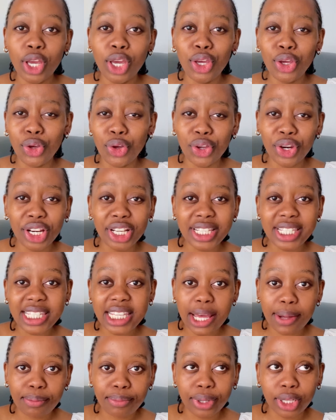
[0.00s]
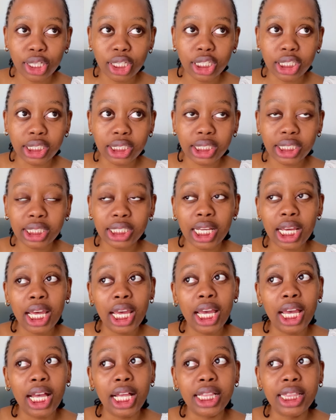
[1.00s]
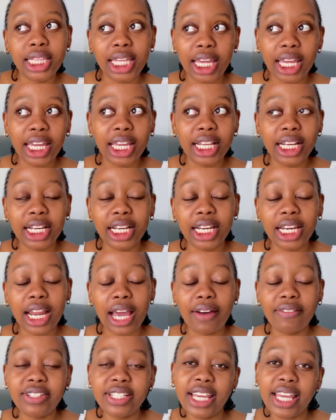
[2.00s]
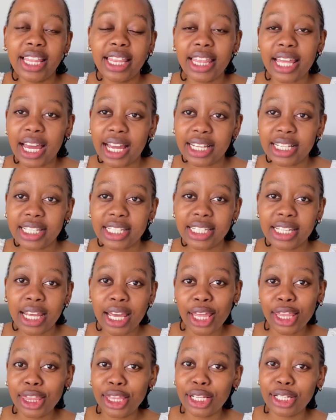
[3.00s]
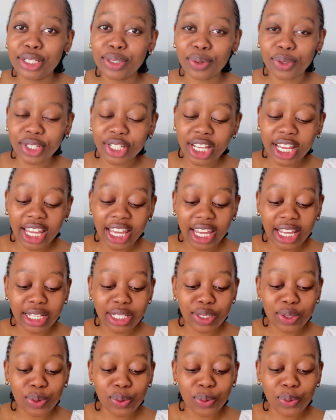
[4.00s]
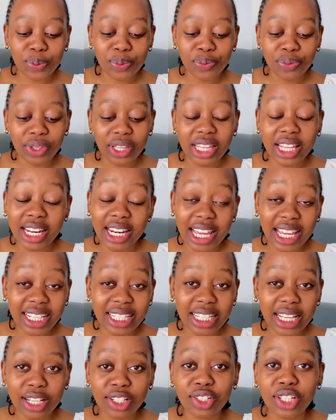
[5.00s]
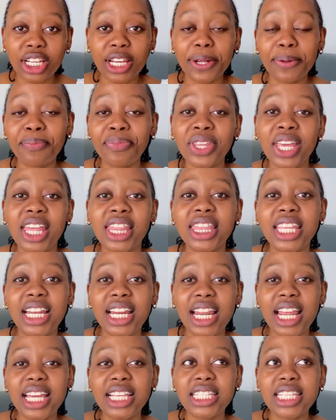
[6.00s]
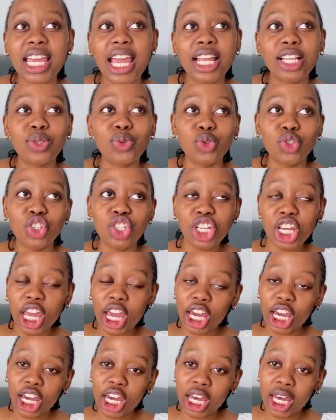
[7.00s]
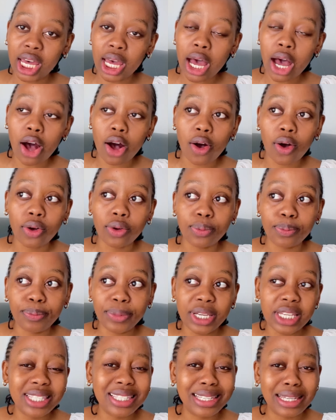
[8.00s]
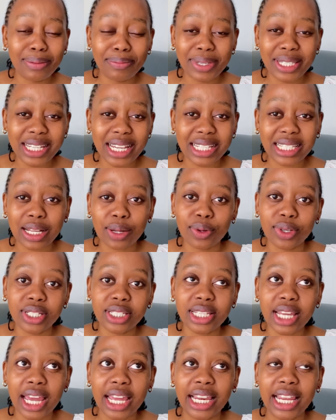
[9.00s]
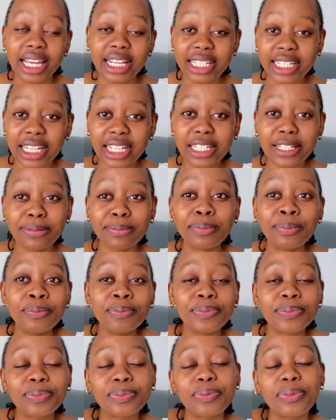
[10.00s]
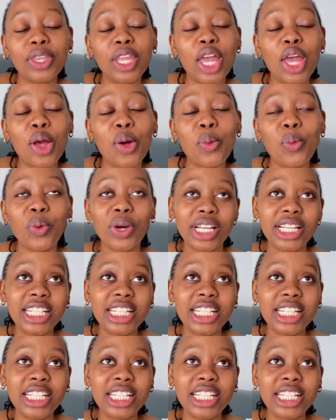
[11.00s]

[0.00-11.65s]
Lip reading: urine samples. Then after that, the nurse had to check how many centimeters I was dilated. When